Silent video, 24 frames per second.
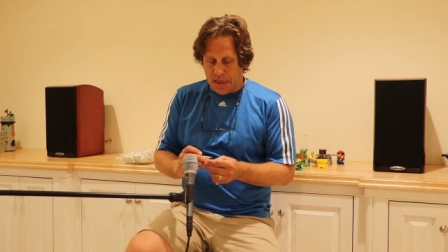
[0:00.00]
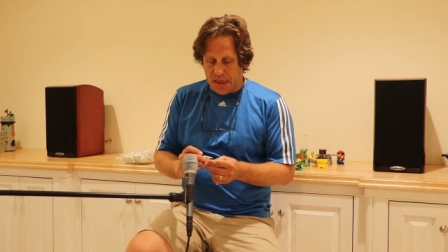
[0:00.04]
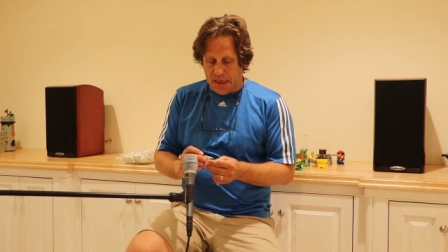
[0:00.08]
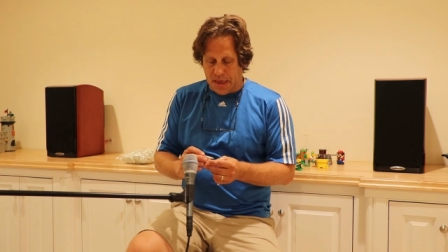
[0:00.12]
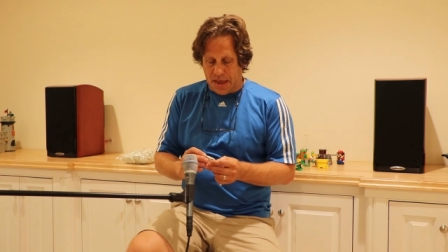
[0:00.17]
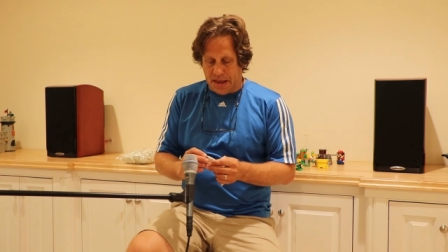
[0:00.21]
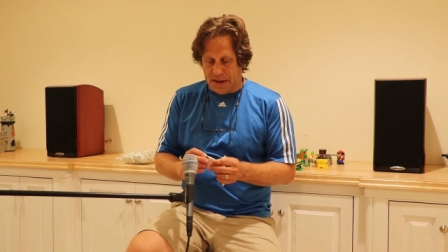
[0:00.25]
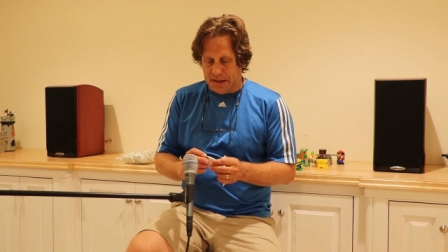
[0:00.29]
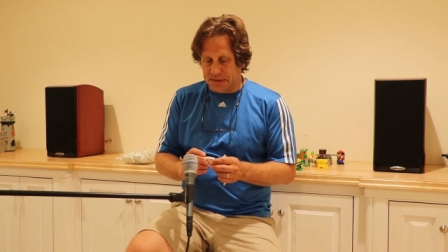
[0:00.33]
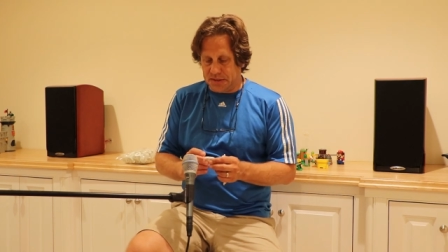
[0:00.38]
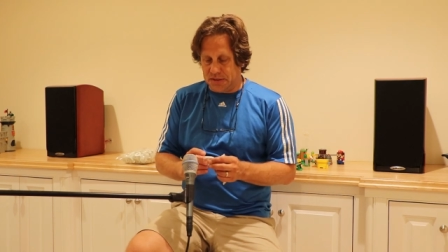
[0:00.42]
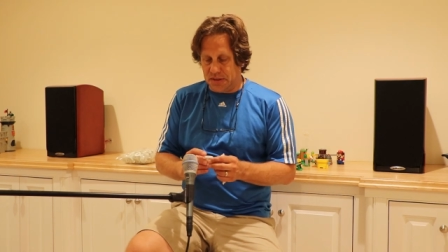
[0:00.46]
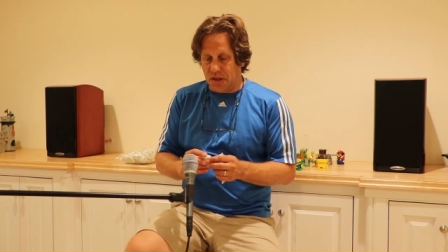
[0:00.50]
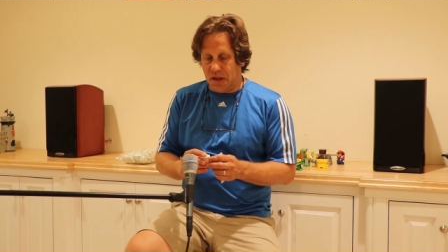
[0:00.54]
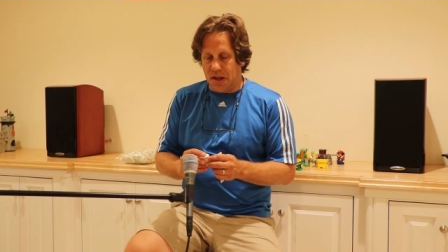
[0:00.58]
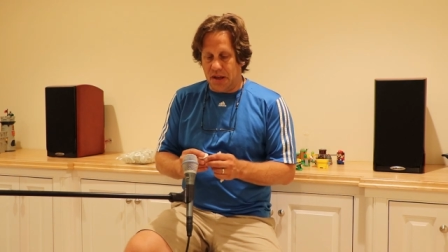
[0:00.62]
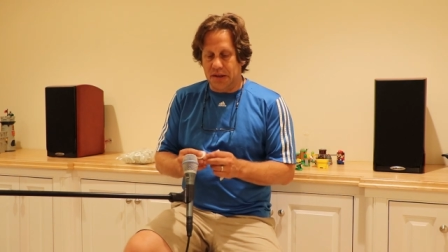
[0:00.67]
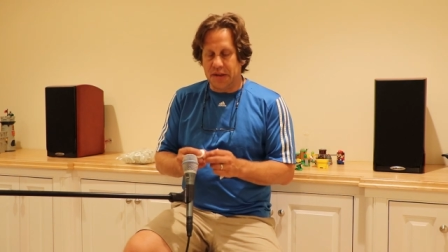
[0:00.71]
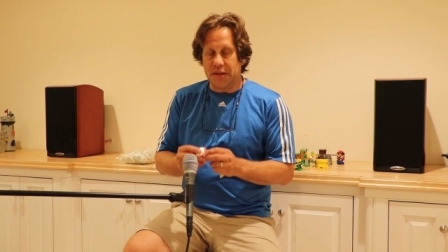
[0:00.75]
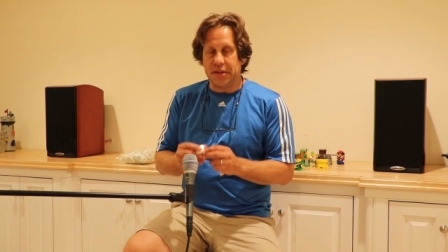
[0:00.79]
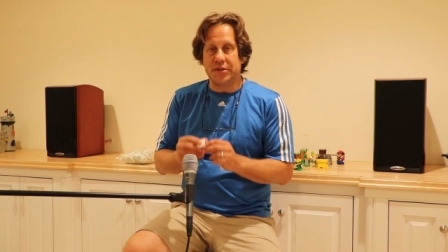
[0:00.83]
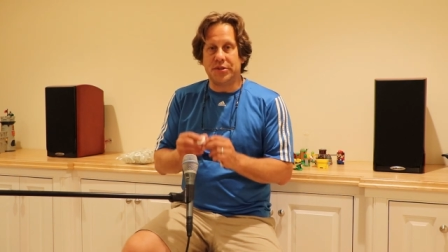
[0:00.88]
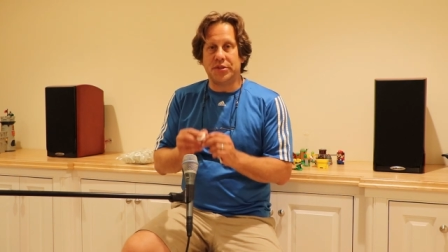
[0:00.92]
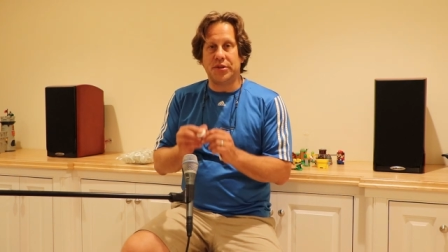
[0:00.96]
And as
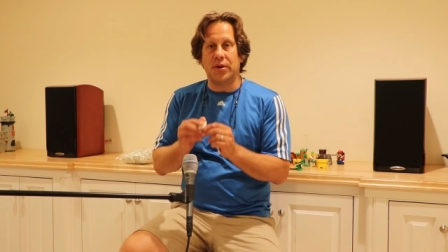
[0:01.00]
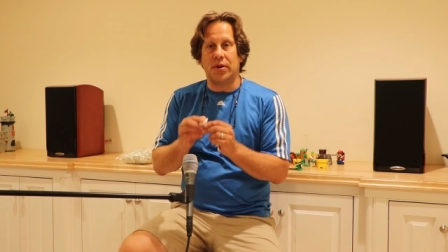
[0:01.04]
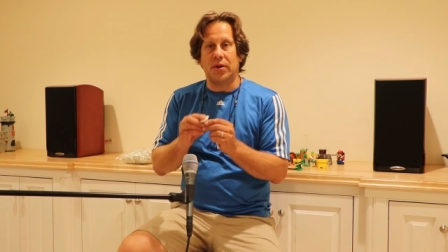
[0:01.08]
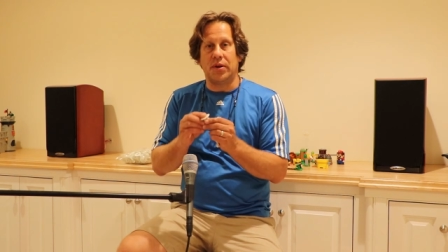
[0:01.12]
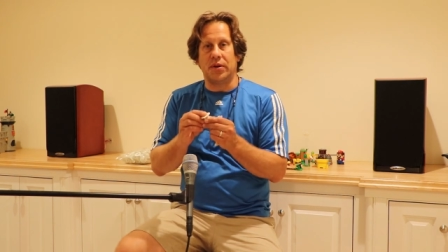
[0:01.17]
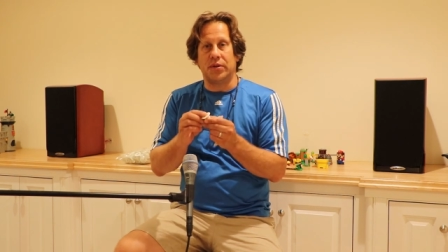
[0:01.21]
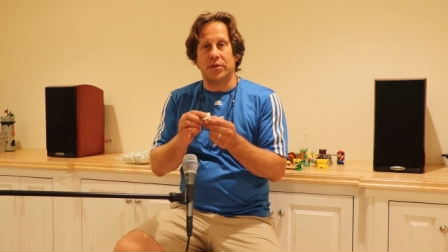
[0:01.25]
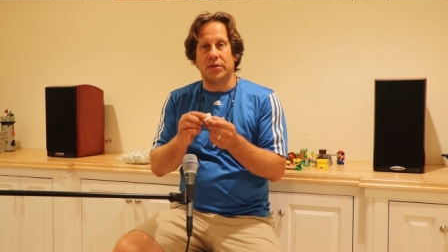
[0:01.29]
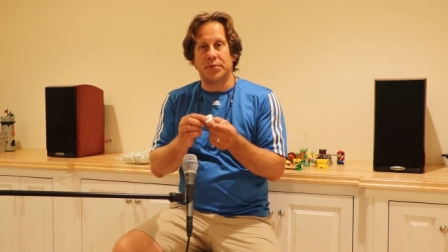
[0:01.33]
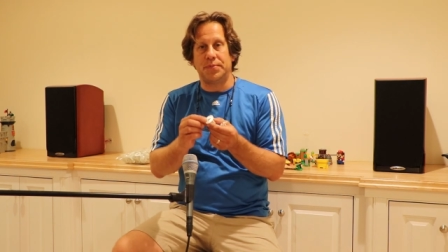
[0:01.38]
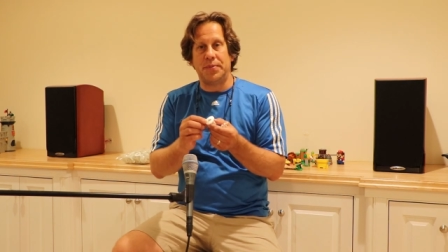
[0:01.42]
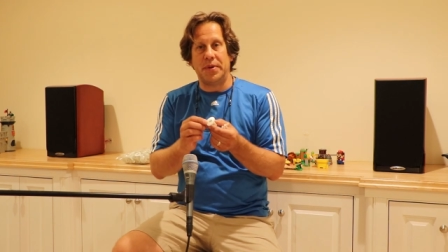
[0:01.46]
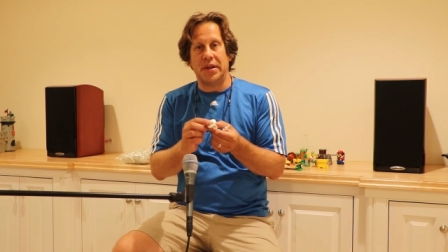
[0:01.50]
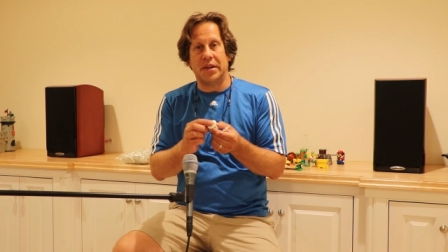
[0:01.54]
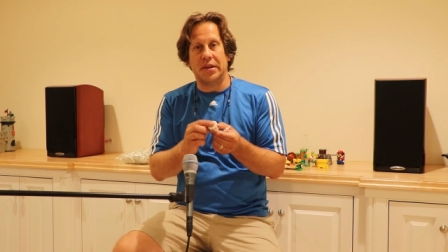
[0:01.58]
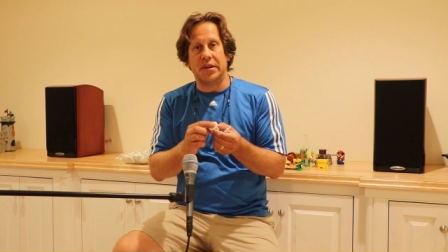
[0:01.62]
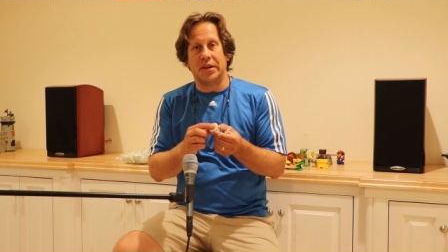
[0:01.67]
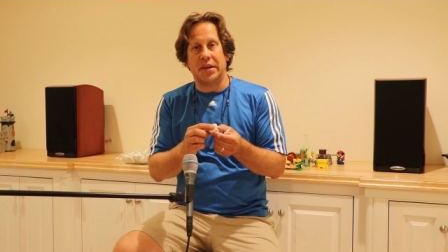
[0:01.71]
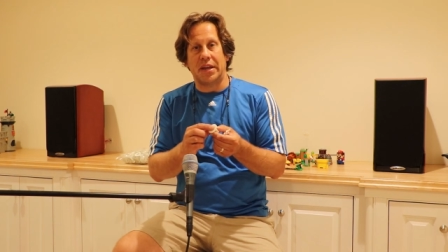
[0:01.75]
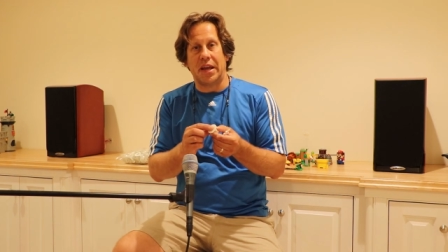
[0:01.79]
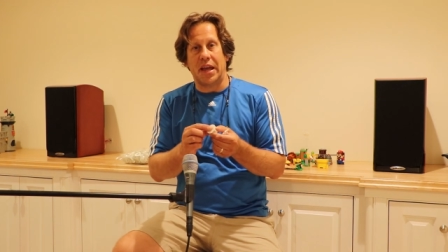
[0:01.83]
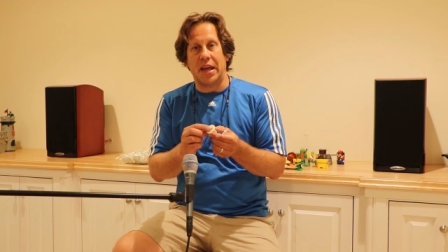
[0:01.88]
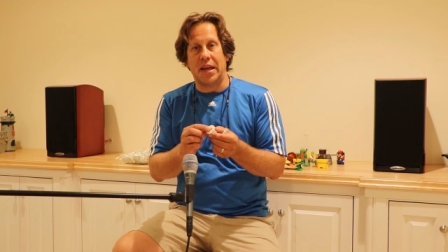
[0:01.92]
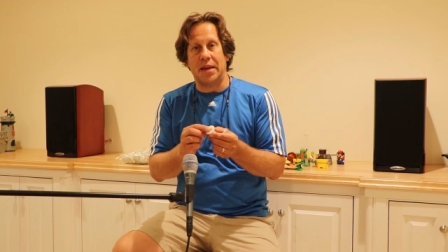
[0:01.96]
long as your speaker
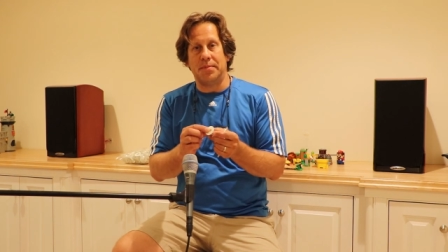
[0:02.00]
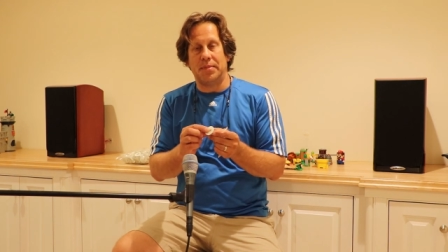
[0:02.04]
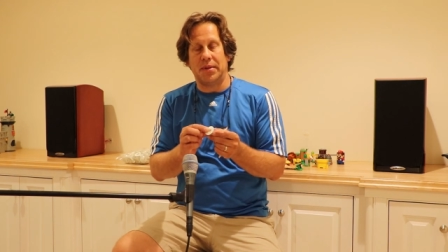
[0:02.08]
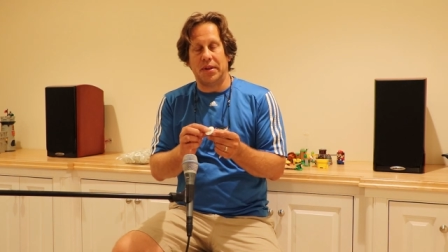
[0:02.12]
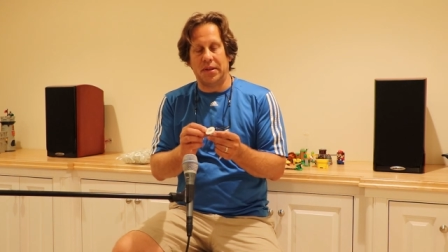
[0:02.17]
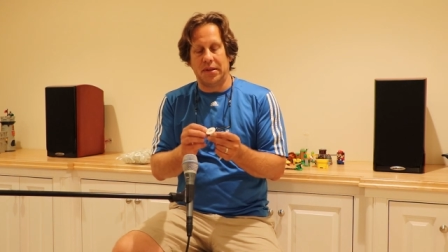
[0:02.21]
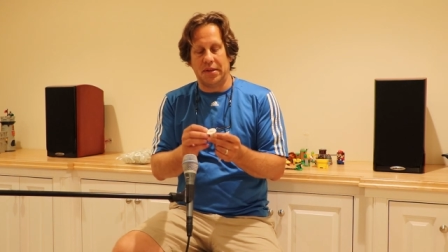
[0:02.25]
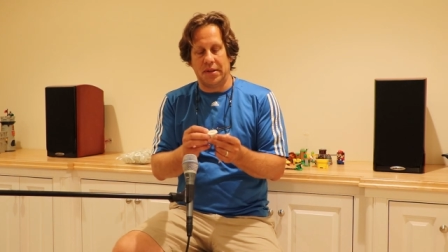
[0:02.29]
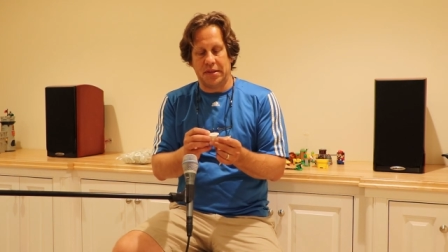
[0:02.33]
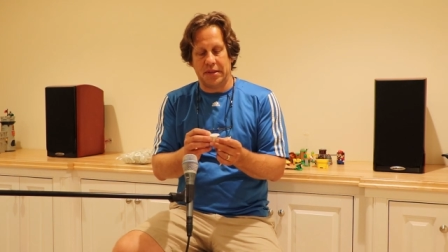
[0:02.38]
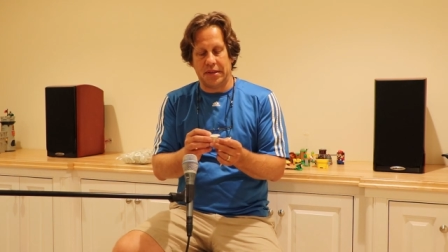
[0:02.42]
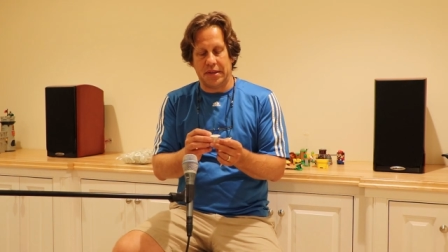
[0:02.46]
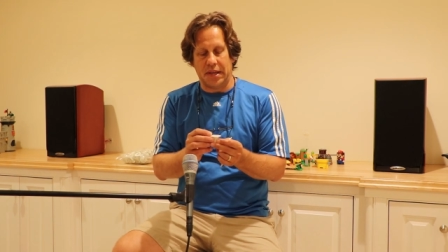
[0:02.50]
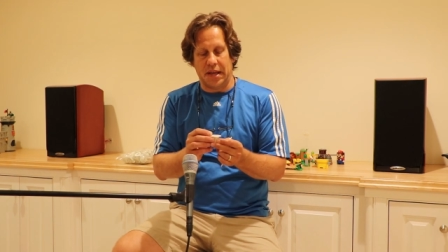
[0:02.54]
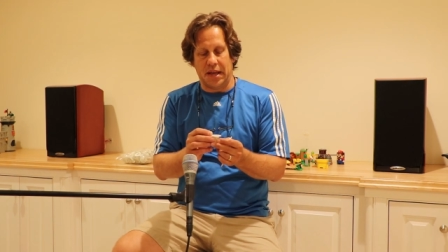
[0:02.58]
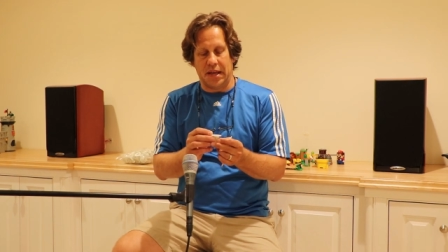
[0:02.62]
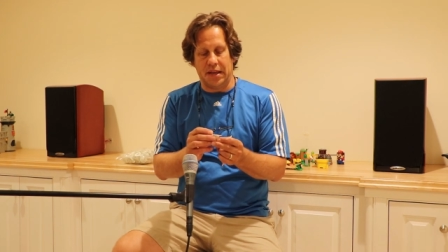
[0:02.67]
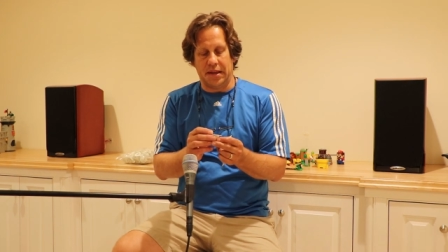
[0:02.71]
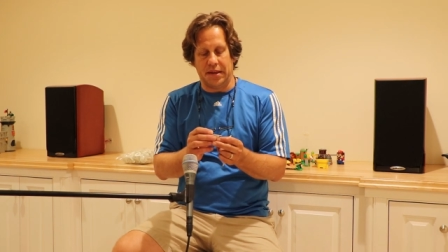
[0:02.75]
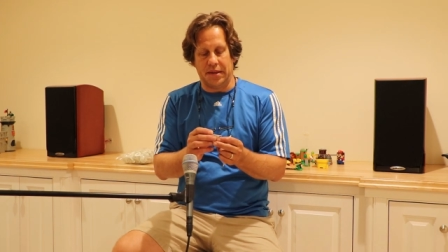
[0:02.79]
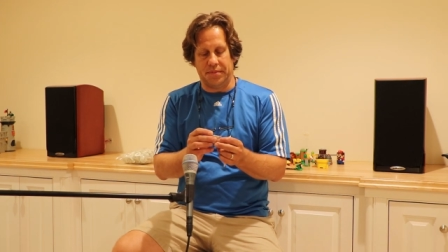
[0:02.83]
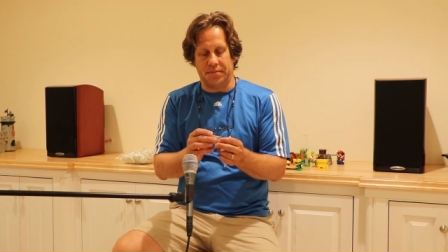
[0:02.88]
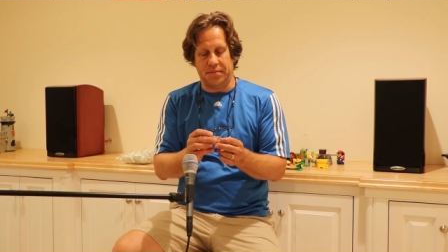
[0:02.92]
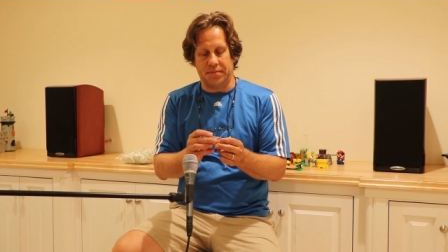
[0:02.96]
cable
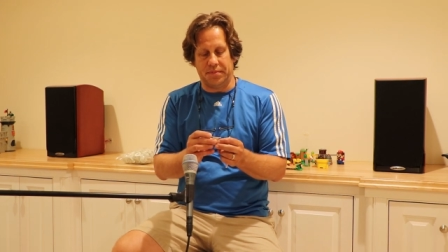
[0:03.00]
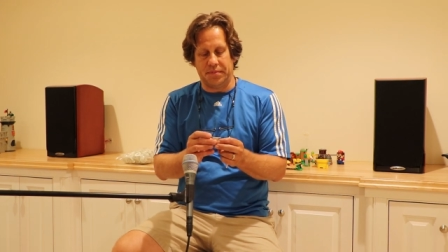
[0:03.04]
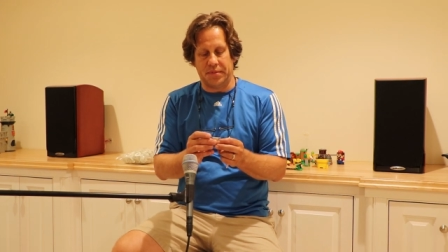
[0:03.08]
uh,